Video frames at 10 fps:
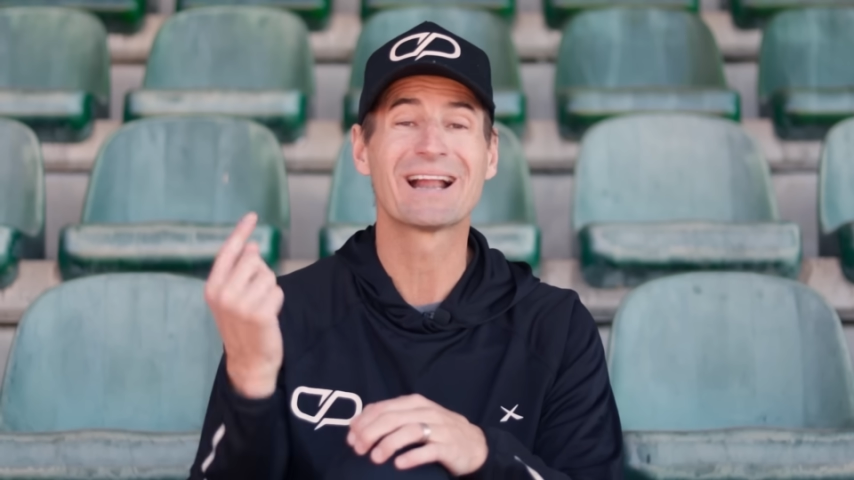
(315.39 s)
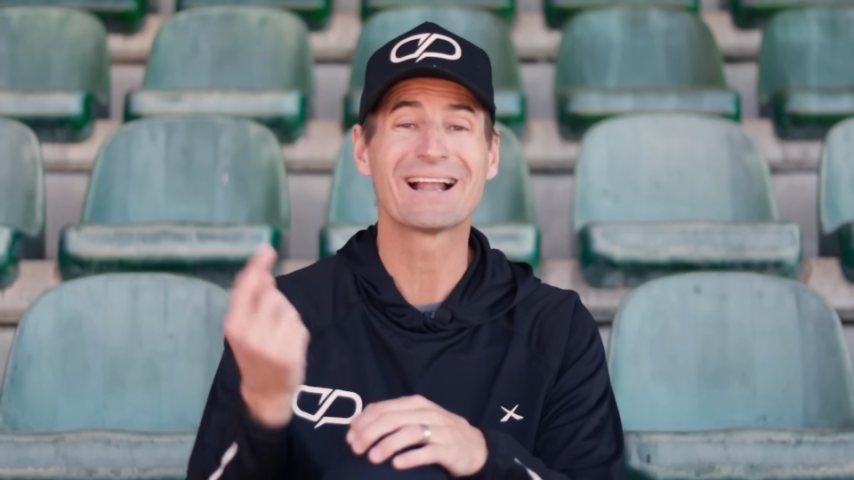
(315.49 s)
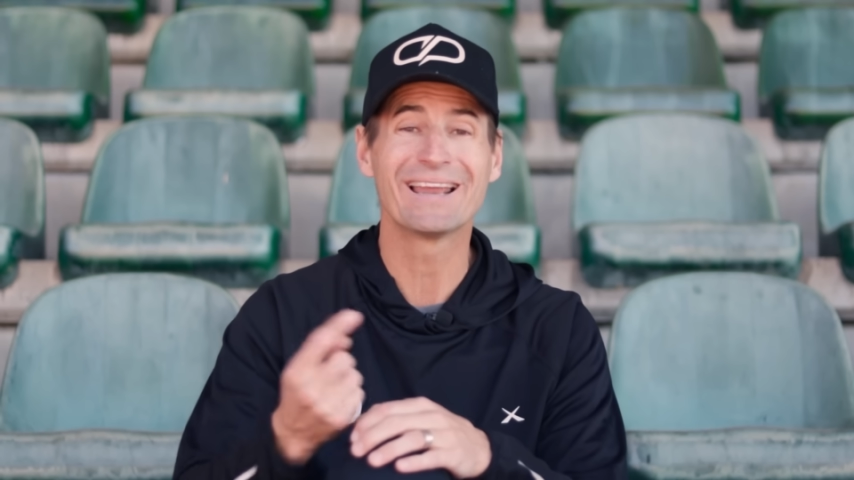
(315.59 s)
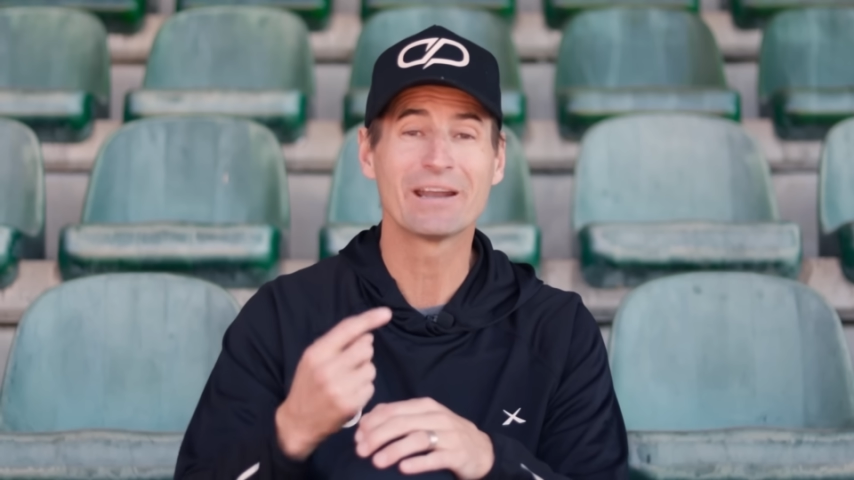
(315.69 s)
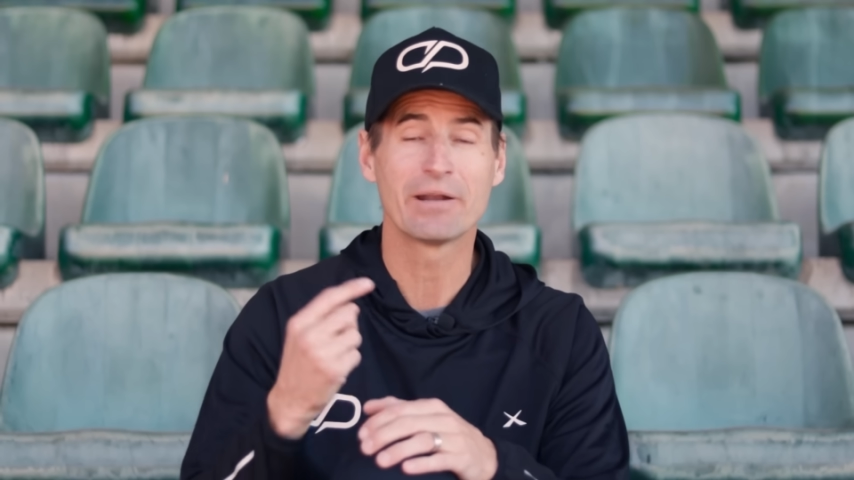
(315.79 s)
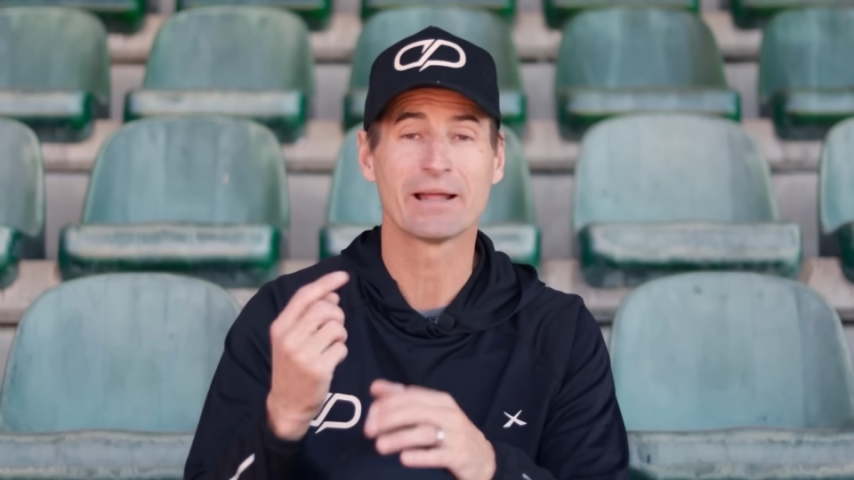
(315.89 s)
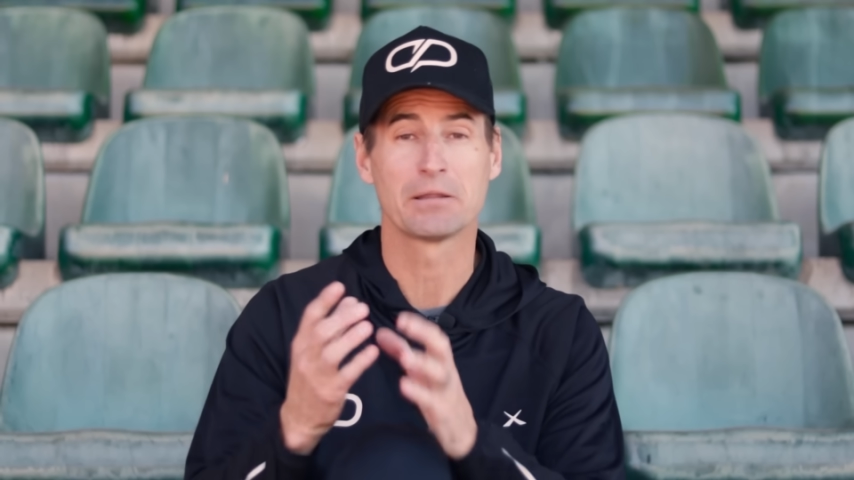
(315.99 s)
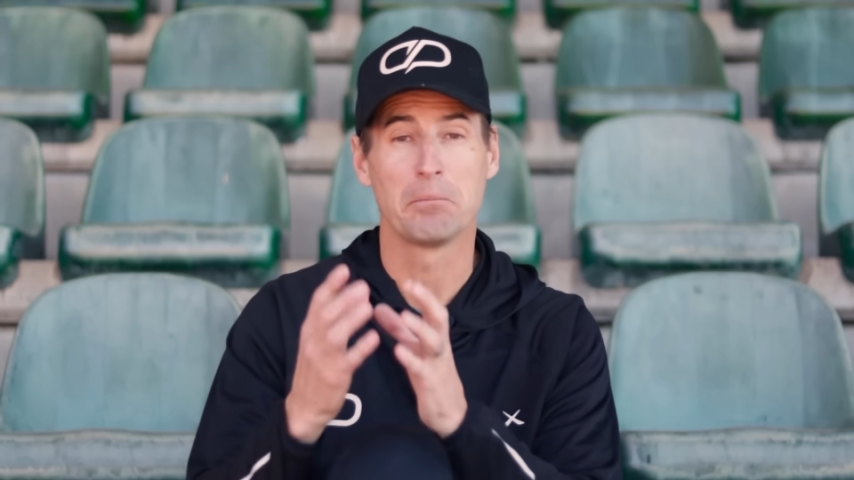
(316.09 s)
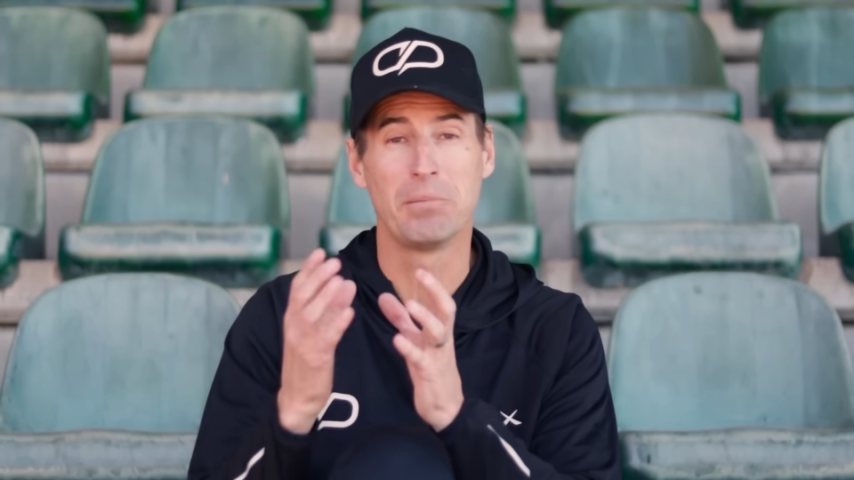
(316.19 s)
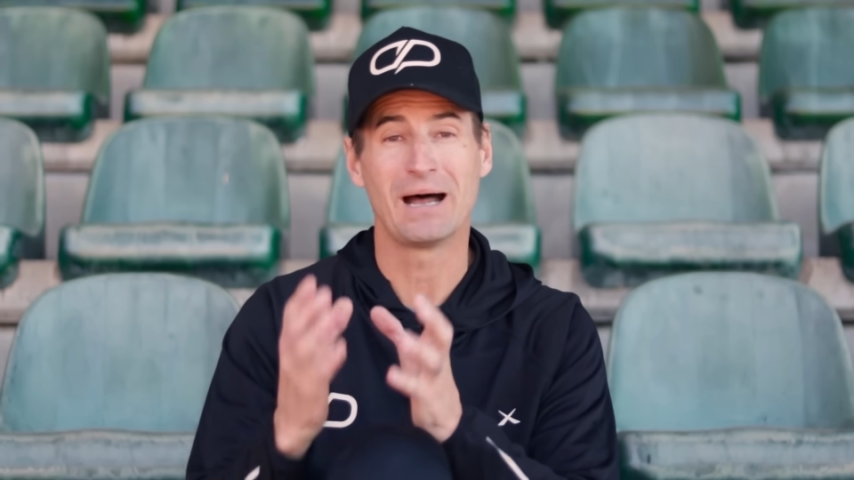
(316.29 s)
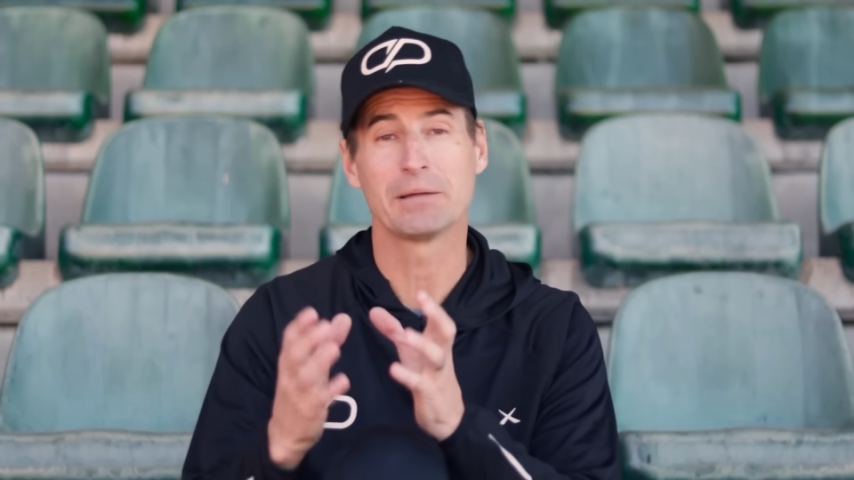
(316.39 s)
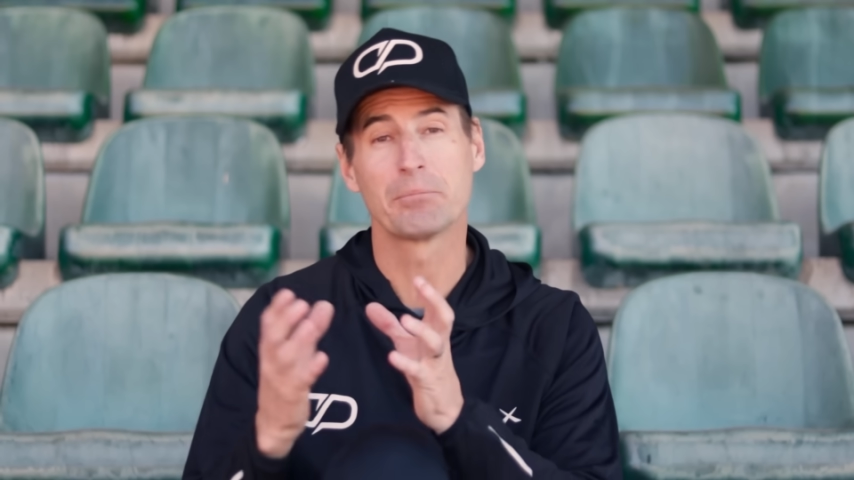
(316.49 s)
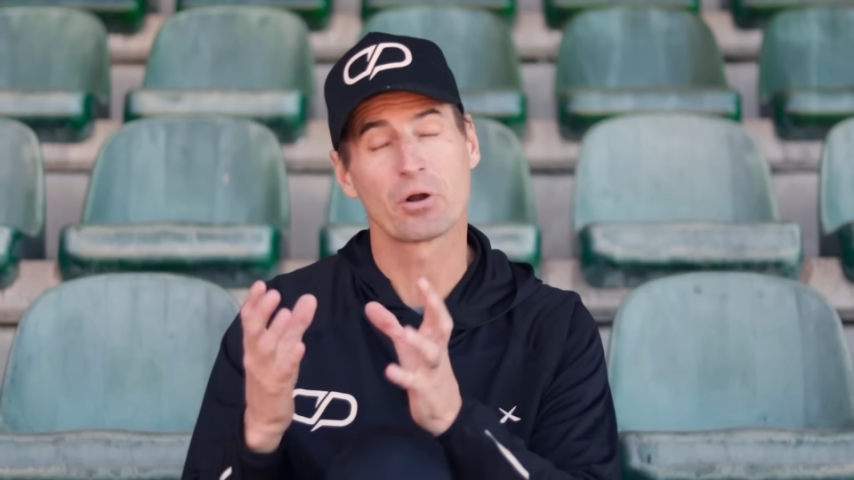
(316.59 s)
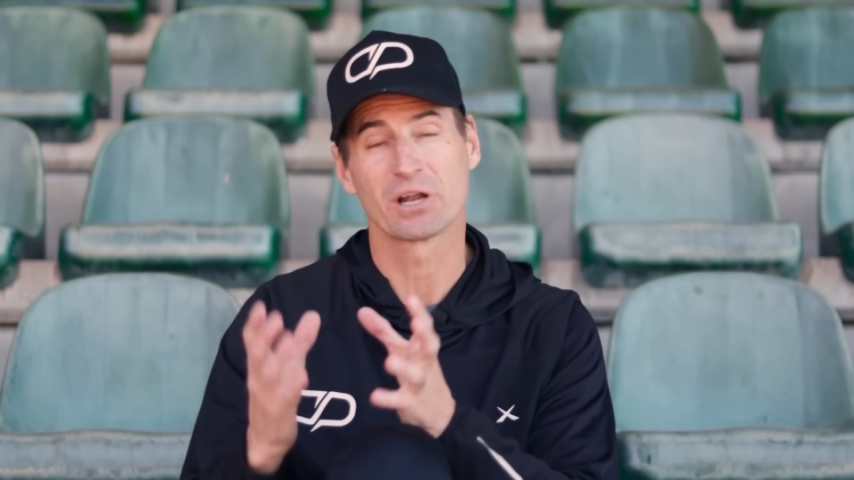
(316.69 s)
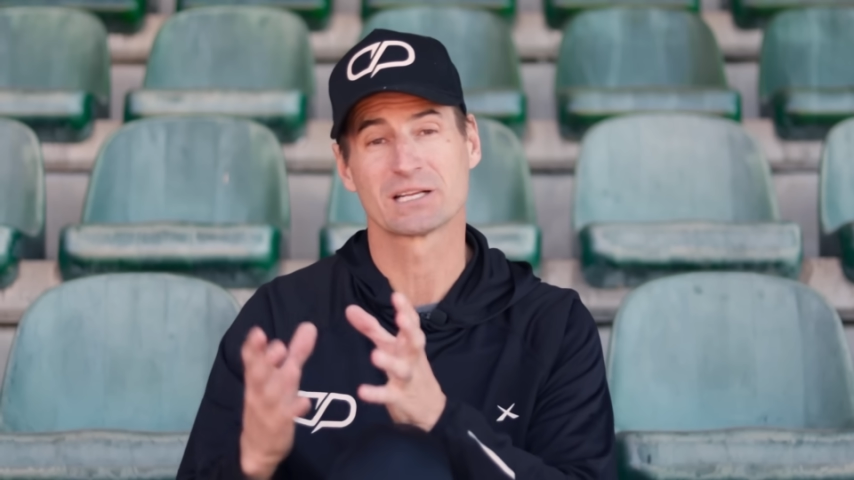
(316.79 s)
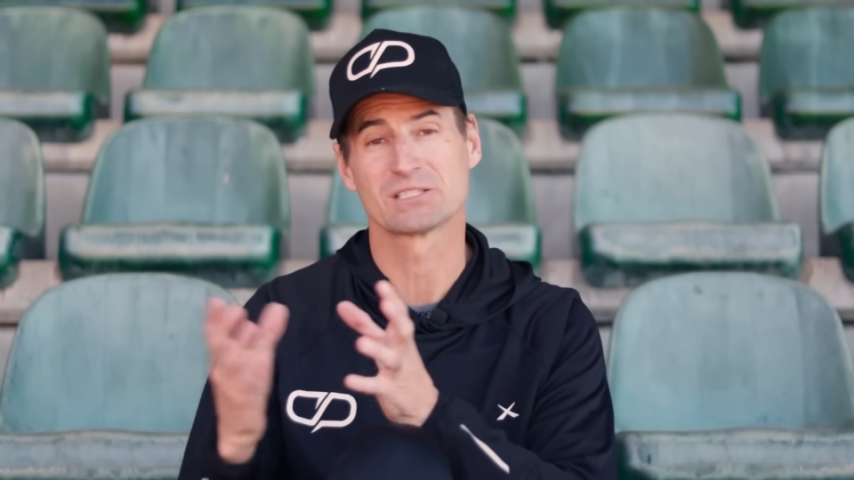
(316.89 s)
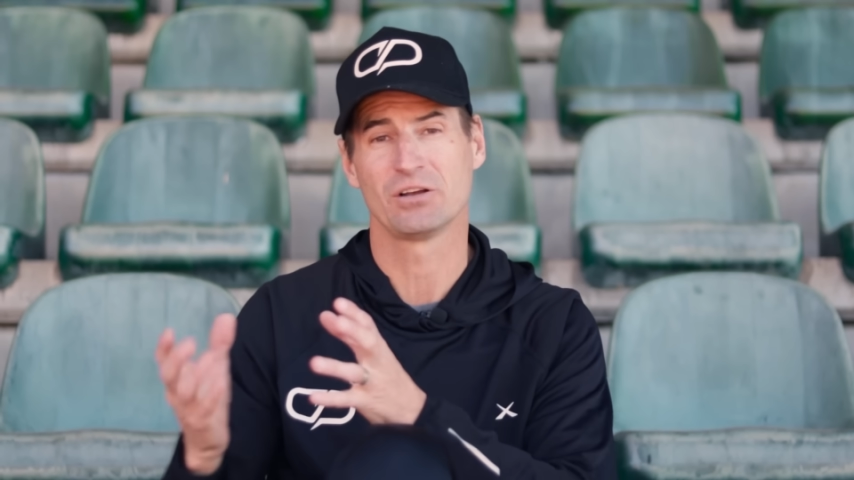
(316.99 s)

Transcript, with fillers: clear out the byproducts